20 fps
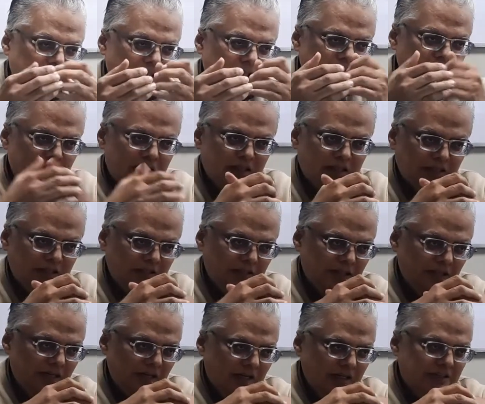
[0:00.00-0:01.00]
uh,
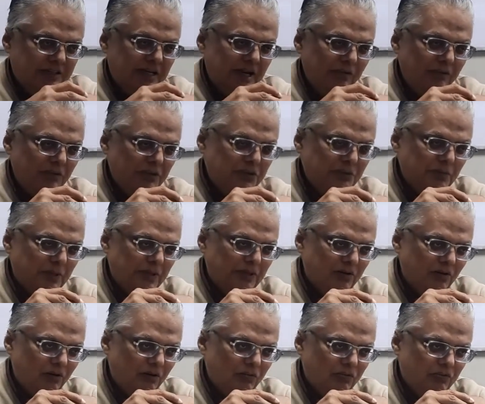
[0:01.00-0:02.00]
establishment
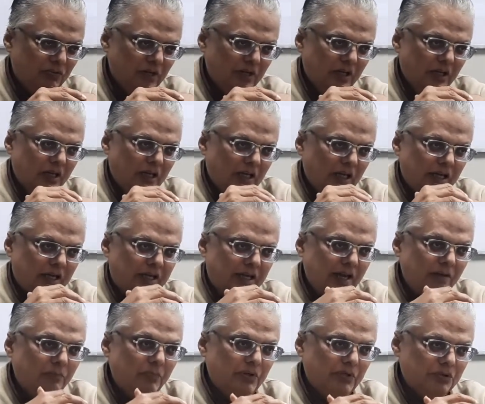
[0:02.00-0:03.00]
of a
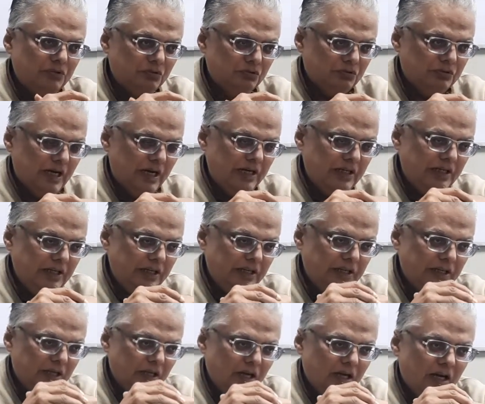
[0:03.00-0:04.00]
common society,